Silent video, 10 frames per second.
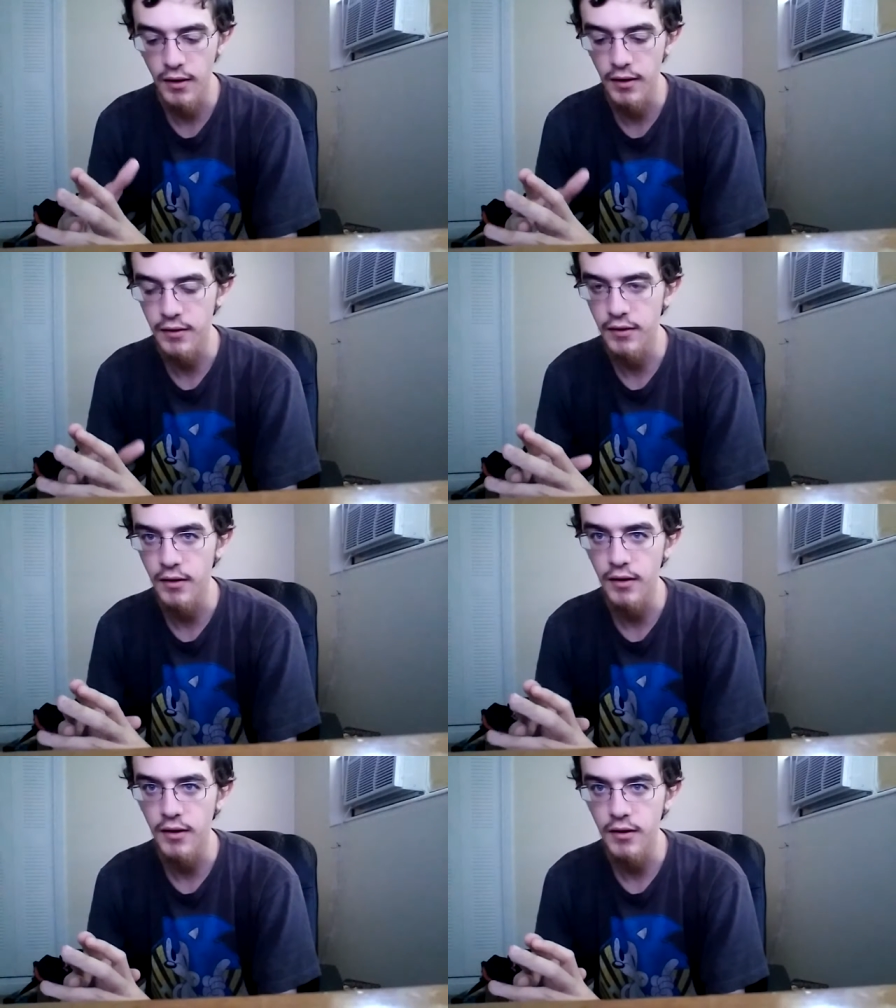and
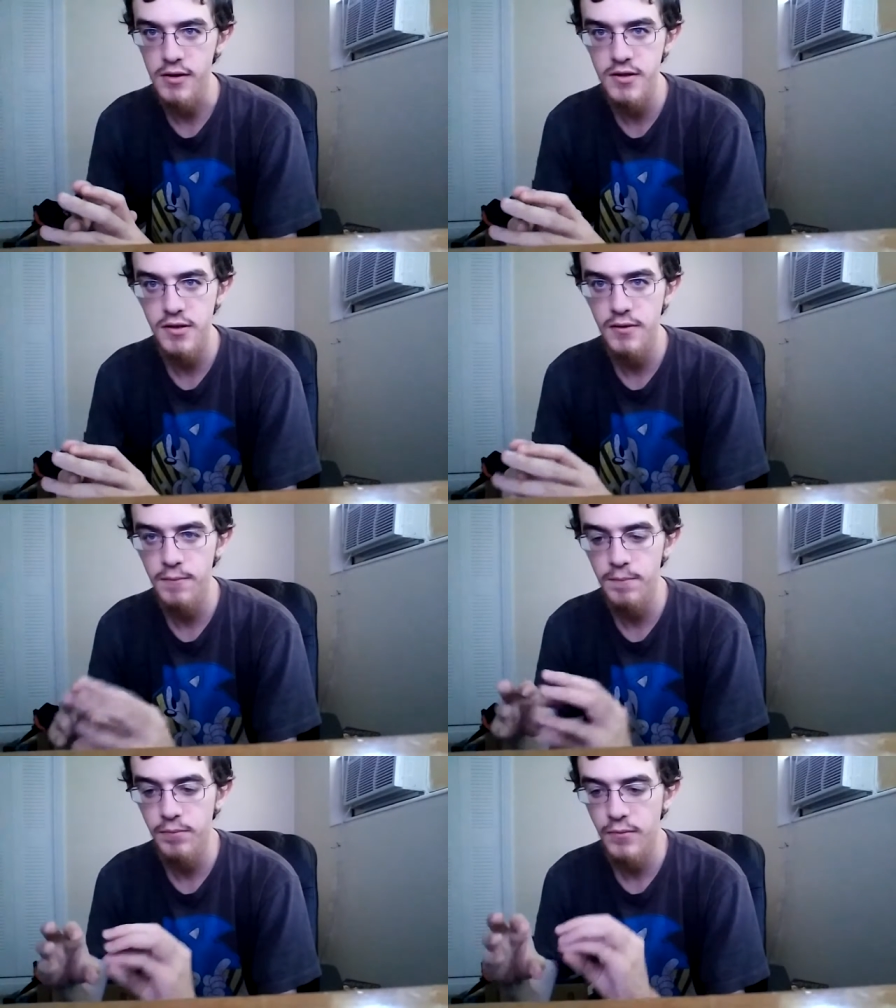it's
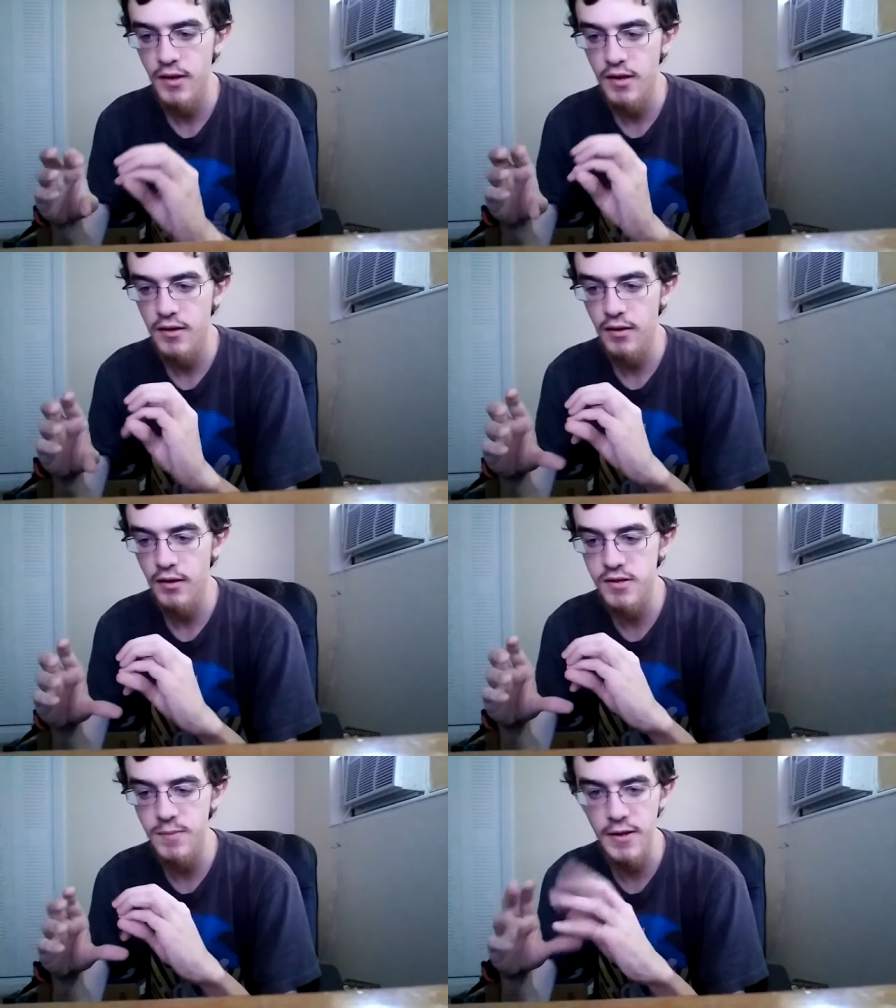
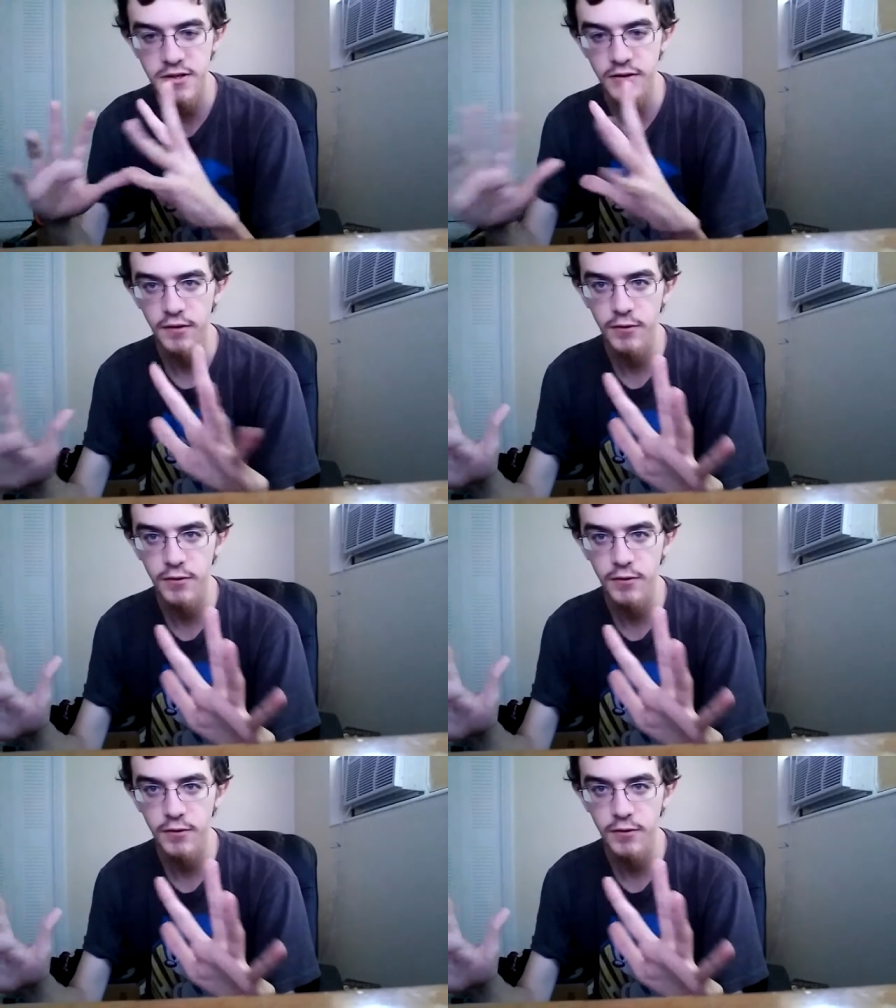basically